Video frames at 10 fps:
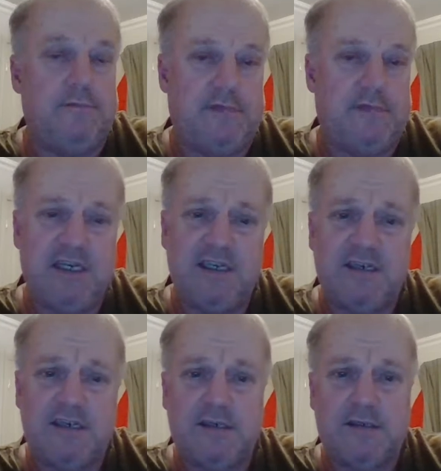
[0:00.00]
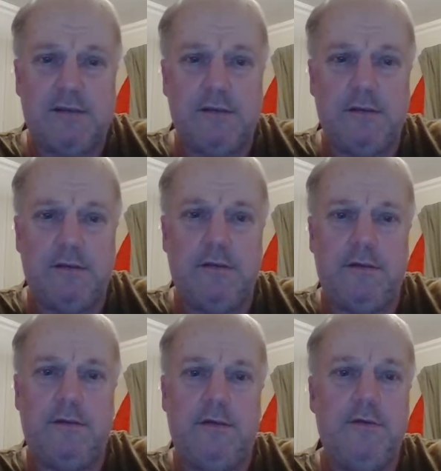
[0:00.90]
Dennis,
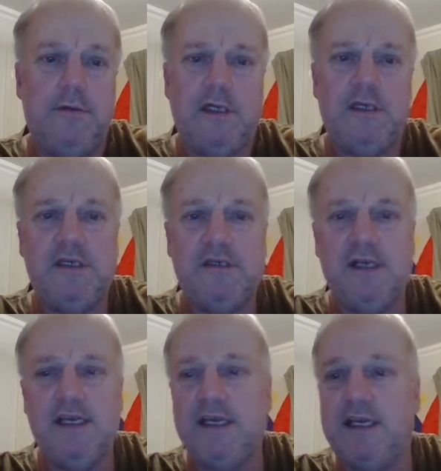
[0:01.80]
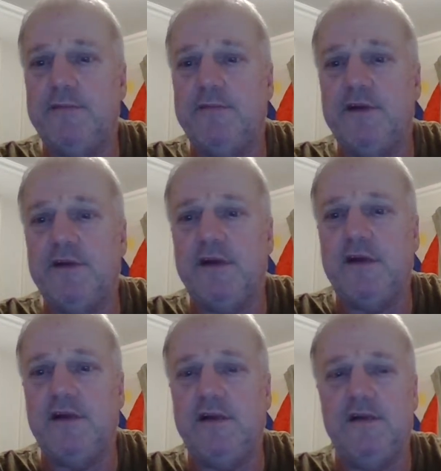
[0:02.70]
who had his leg
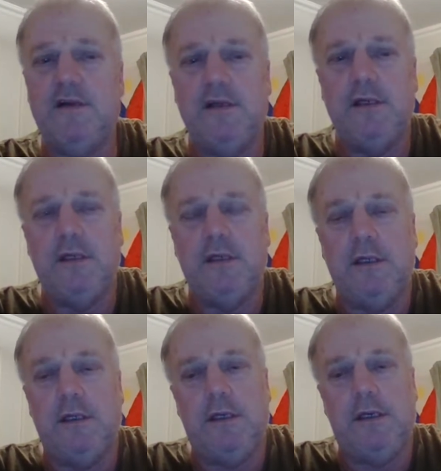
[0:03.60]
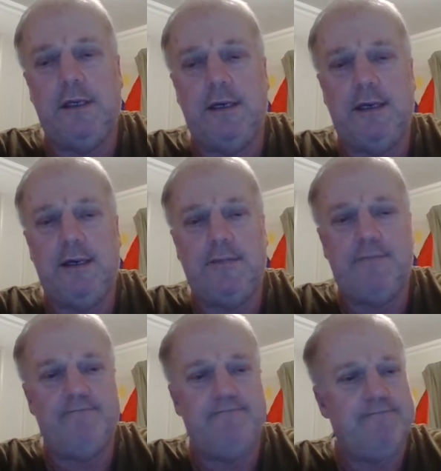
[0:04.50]
amputated,
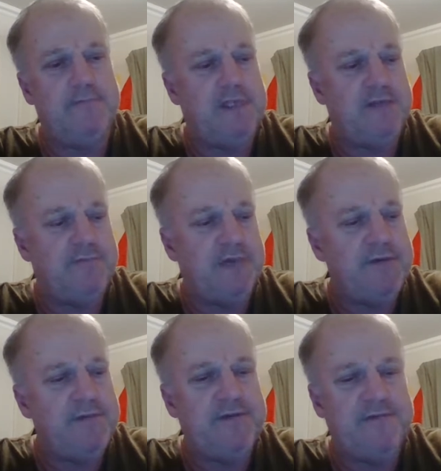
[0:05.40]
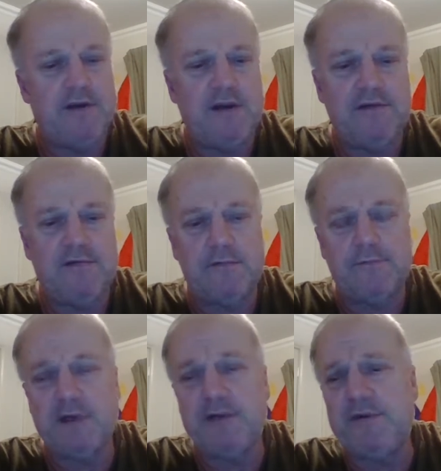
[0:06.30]
and baby Faith,
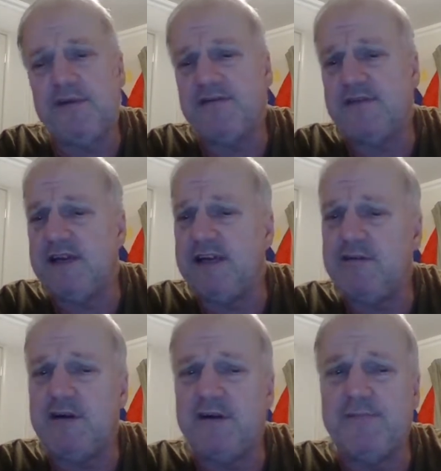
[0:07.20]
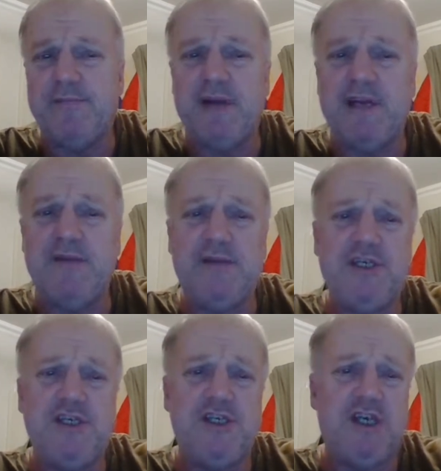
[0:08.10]
baby Sarah, baby
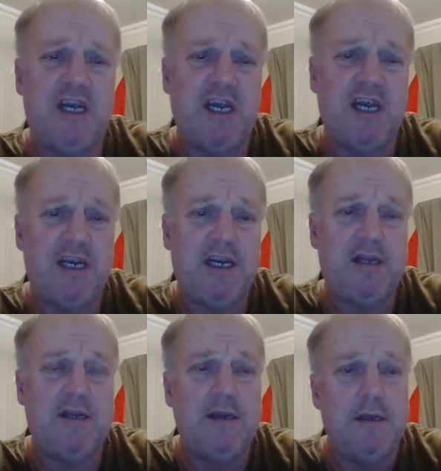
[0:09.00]
Jane.